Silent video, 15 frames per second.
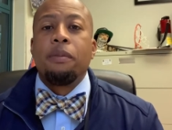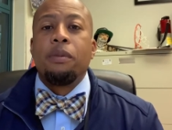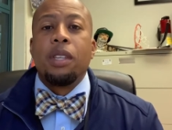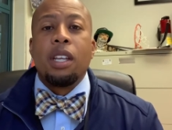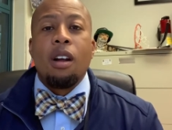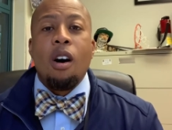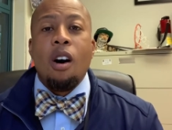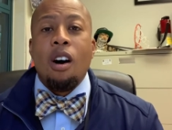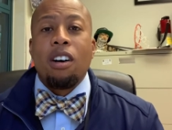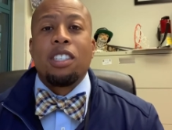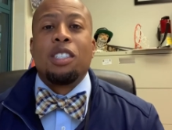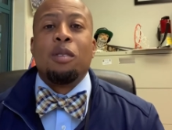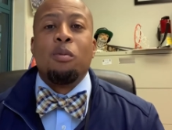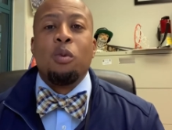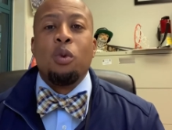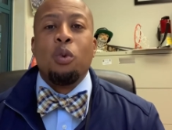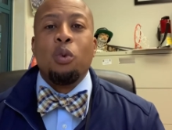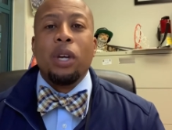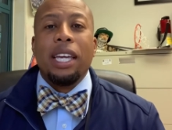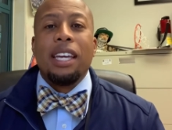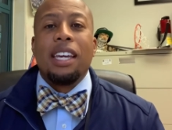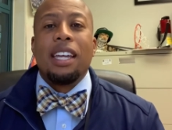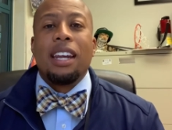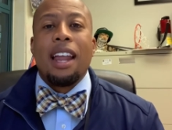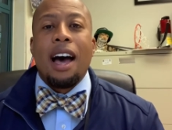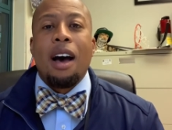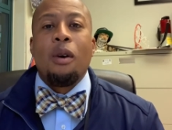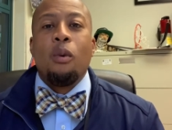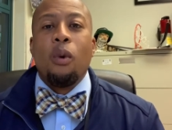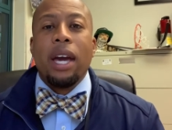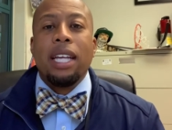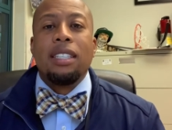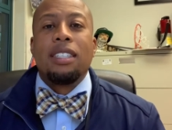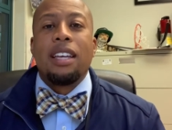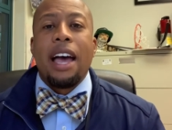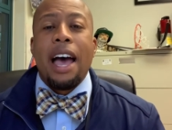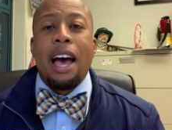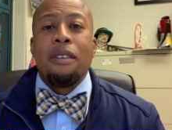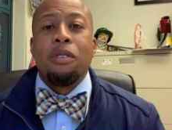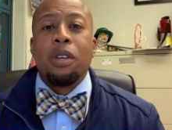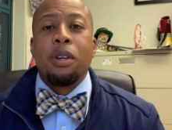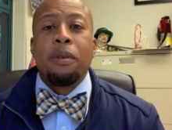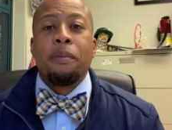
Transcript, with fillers: then awesome. We cannot wait to have you.